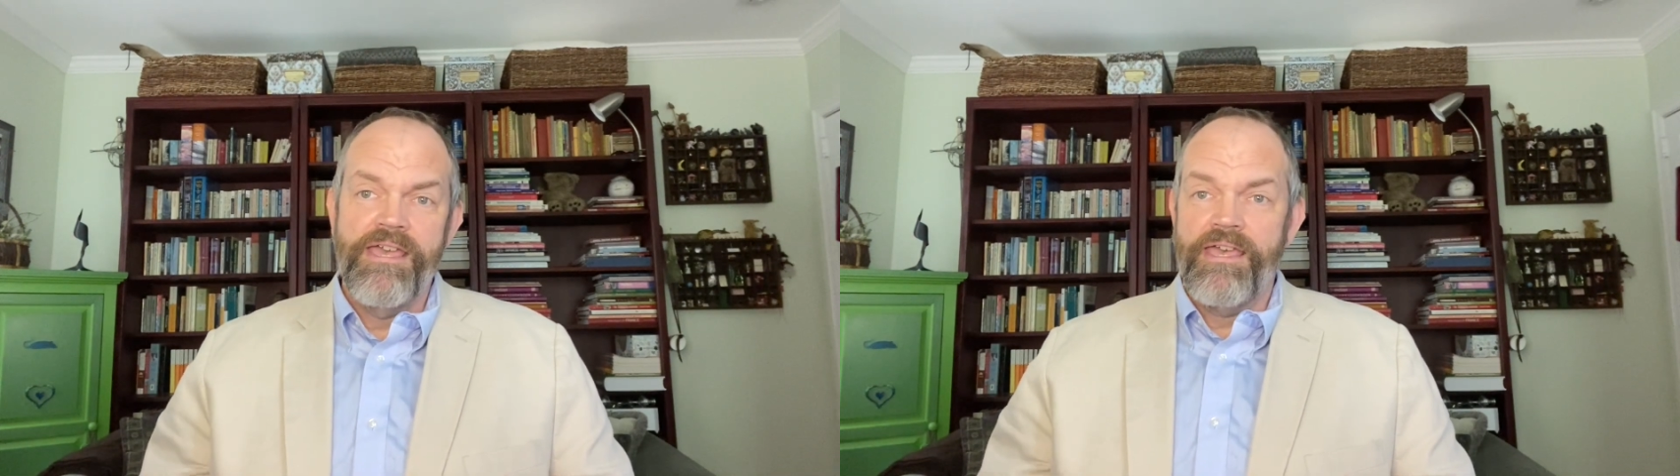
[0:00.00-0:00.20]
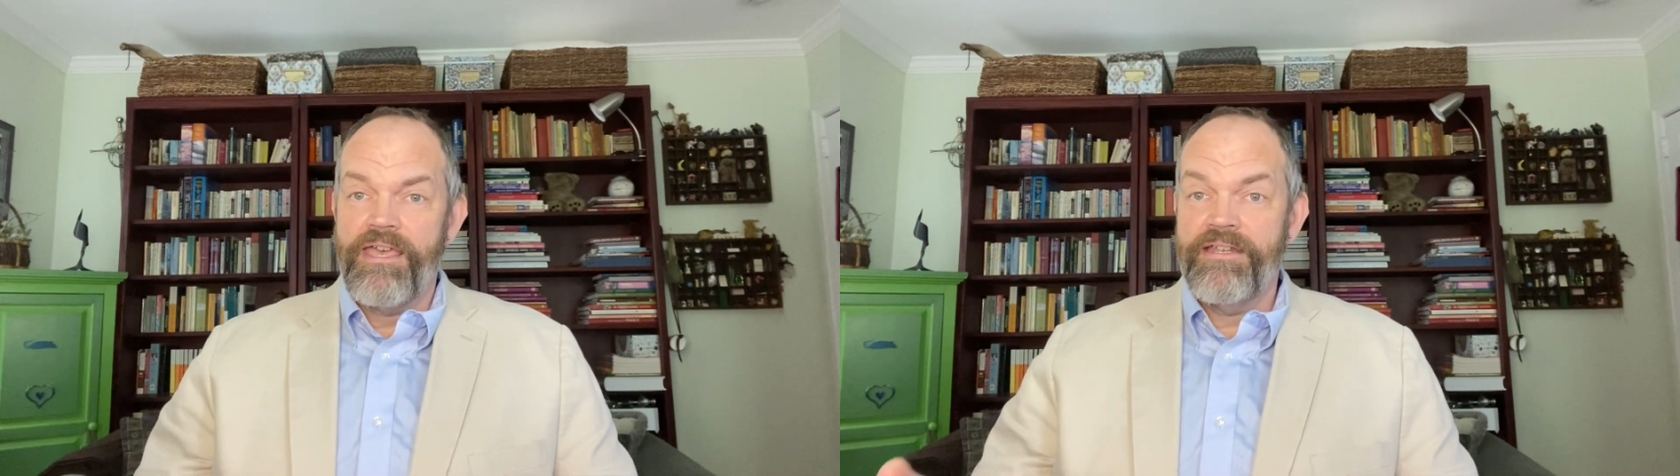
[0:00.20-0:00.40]

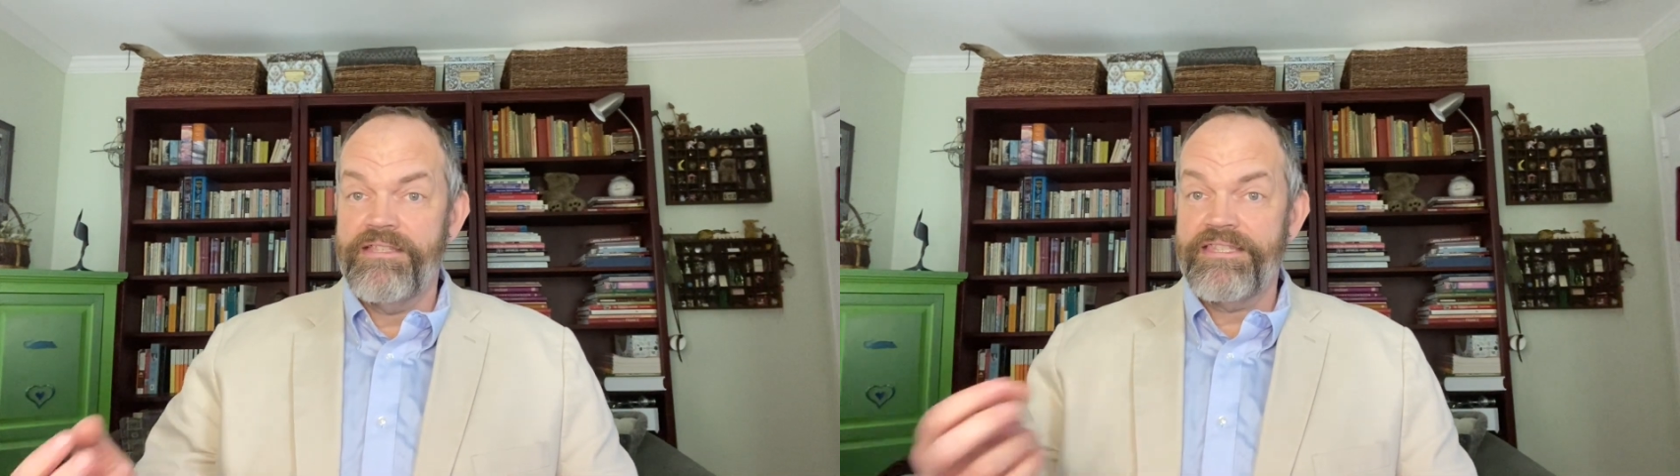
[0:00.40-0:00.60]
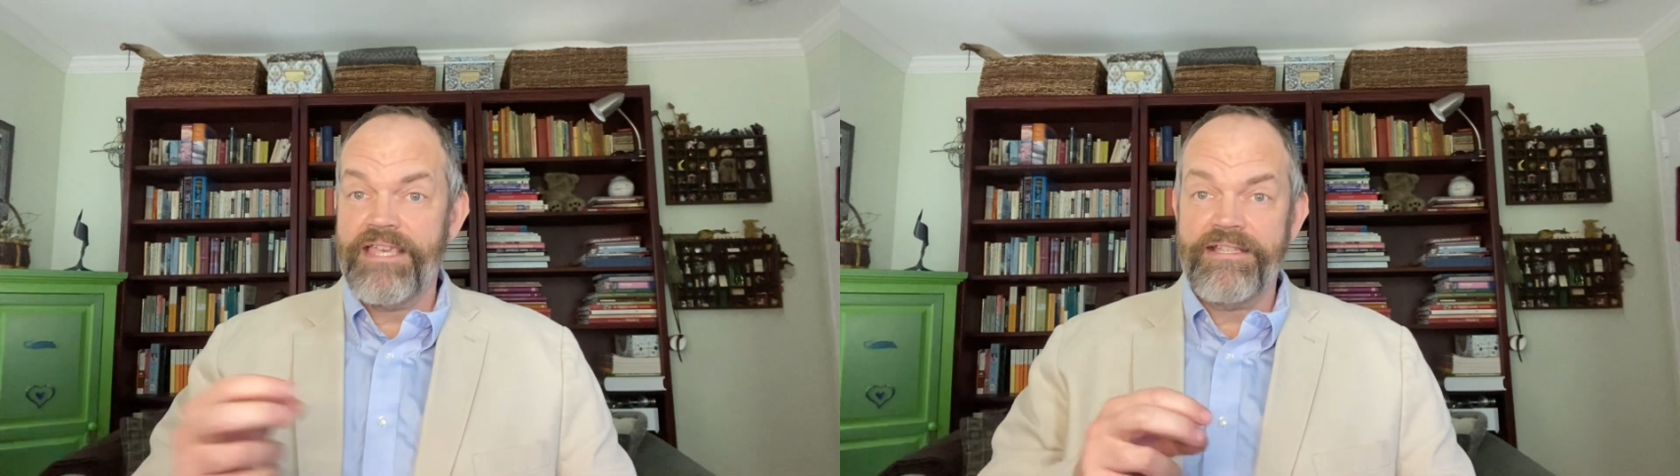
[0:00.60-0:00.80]
an
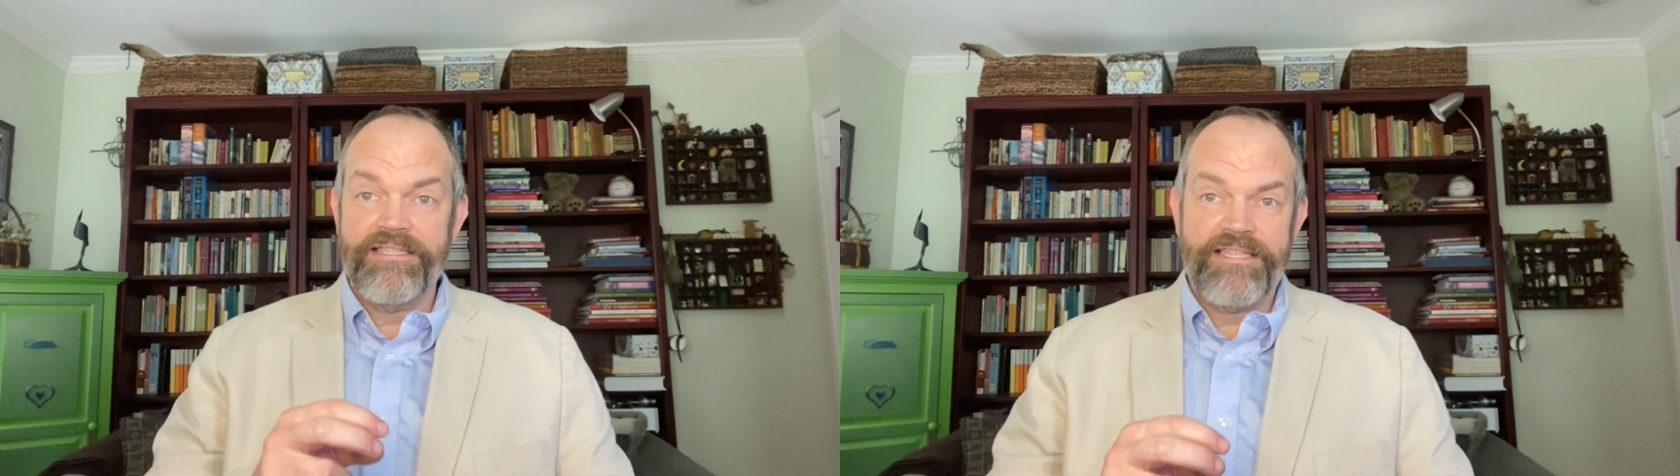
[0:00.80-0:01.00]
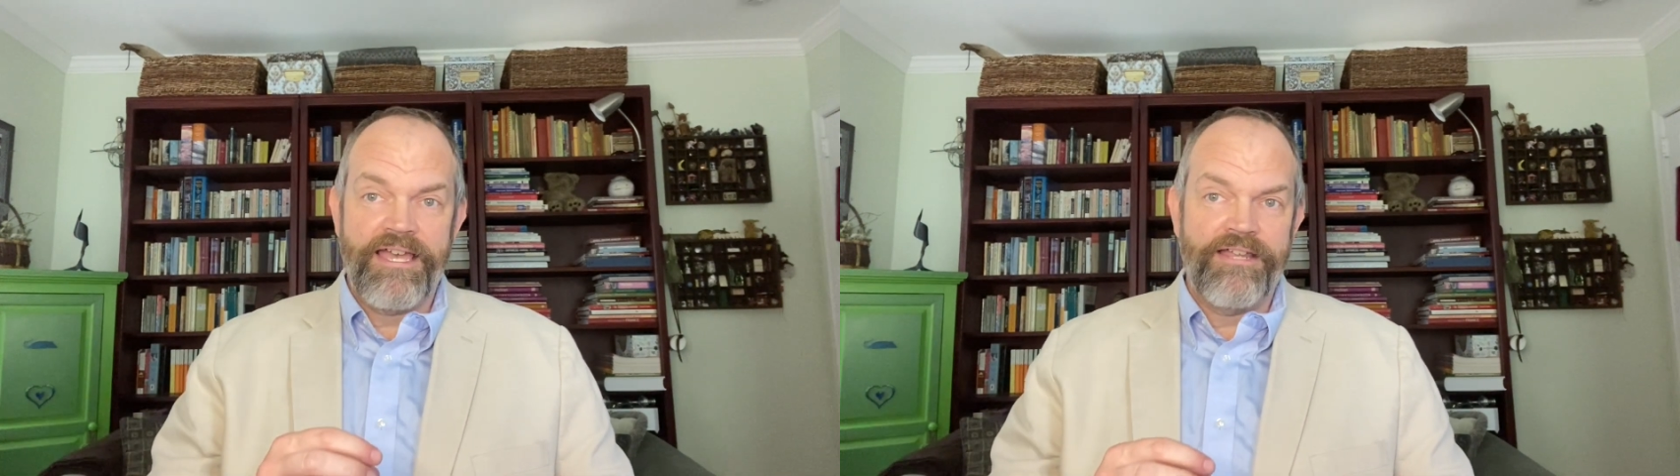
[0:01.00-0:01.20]

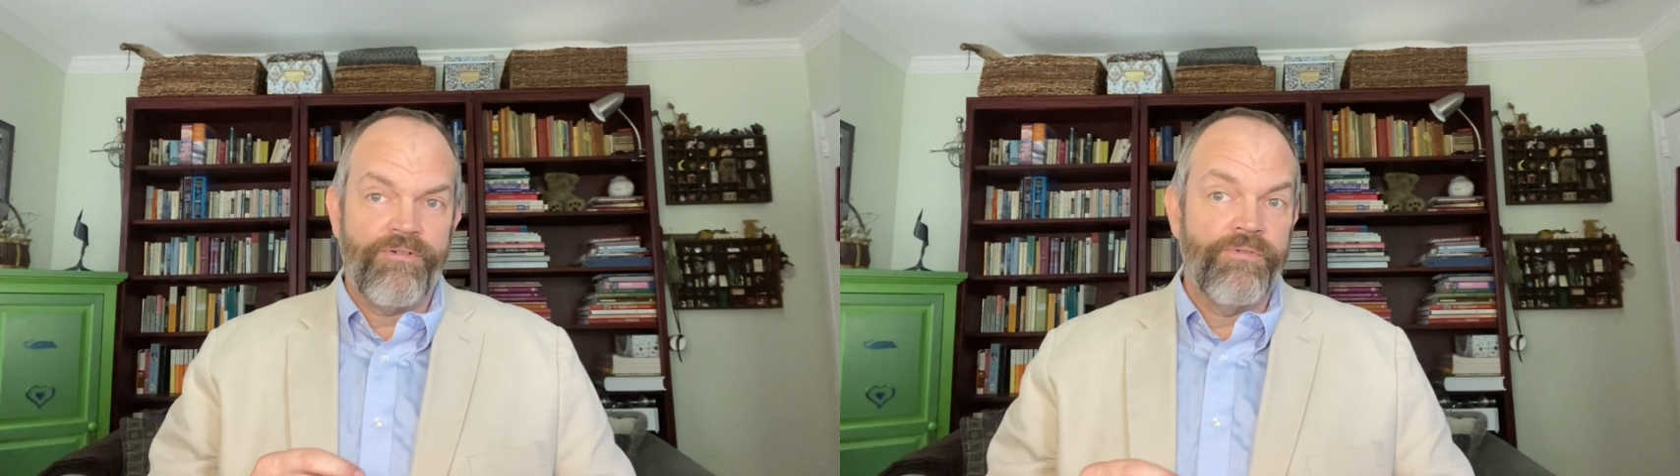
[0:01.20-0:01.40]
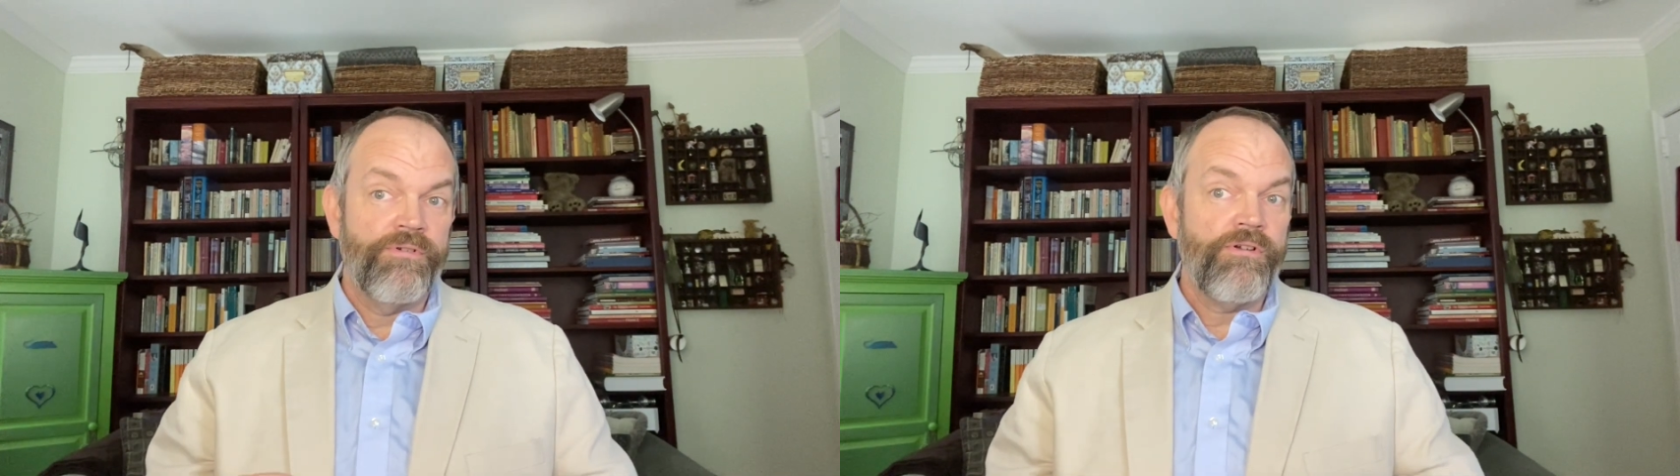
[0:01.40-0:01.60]
insecticide
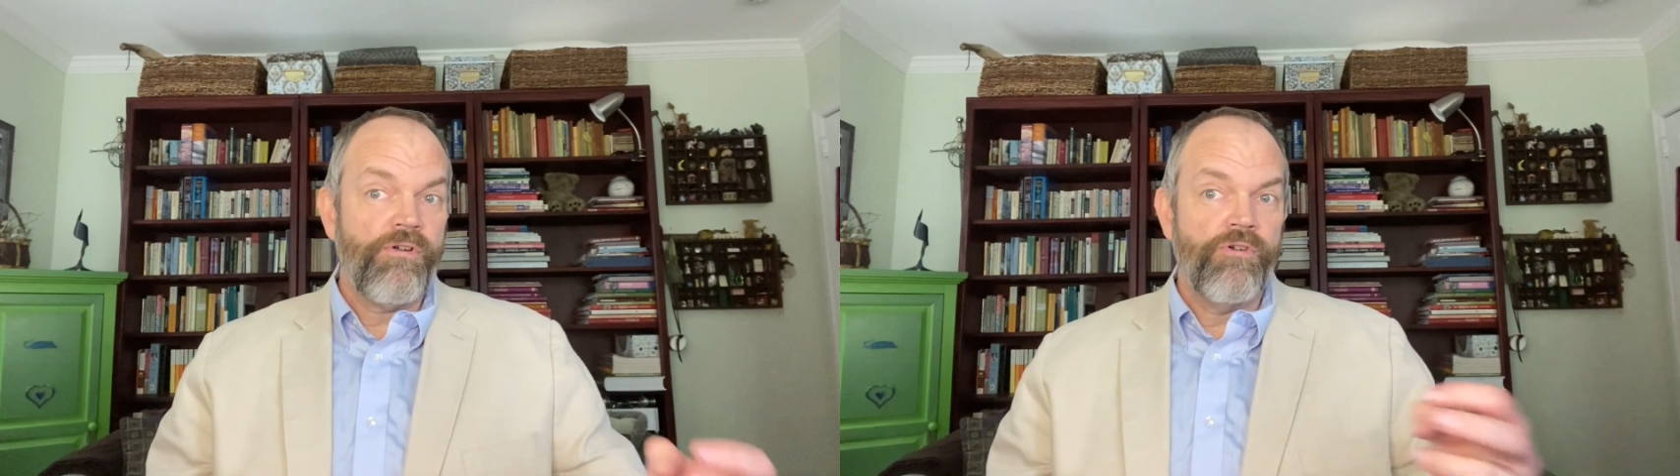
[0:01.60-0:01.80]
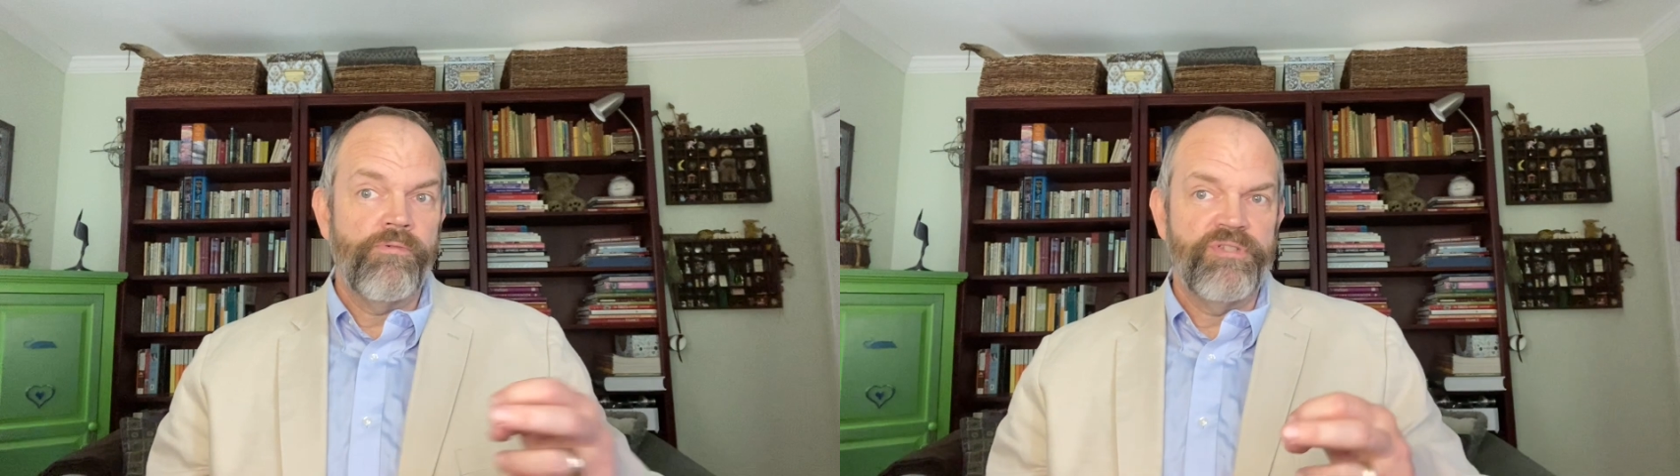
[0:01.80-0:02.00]
or
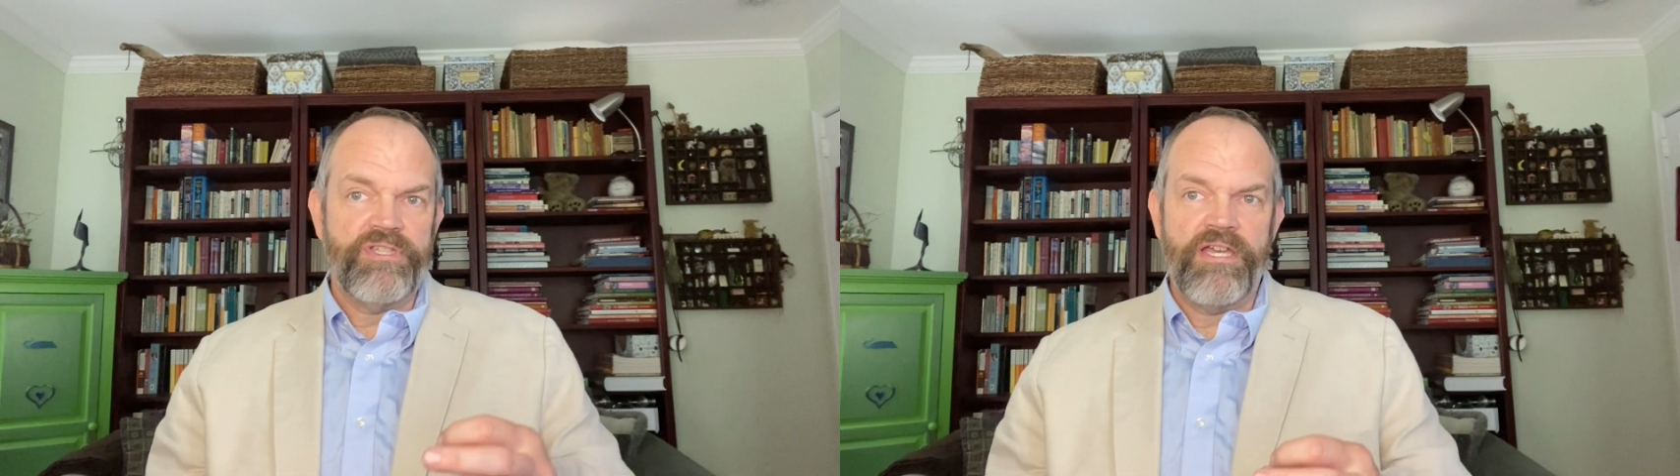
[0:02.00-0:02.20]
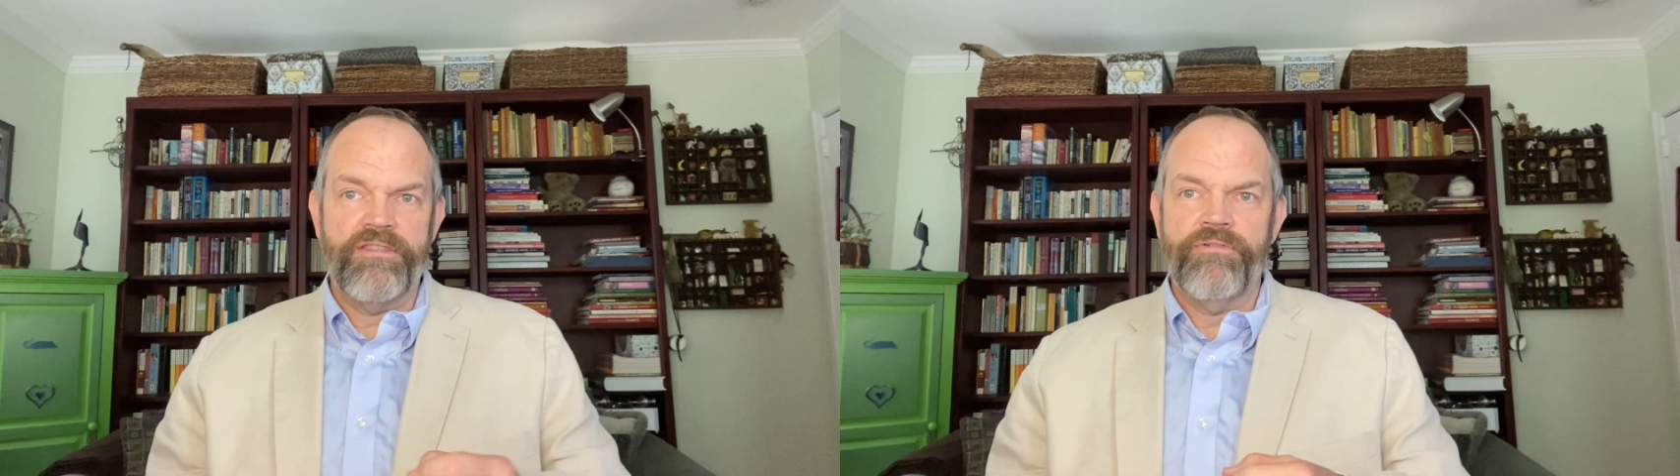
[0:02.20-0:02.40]
a herbicide.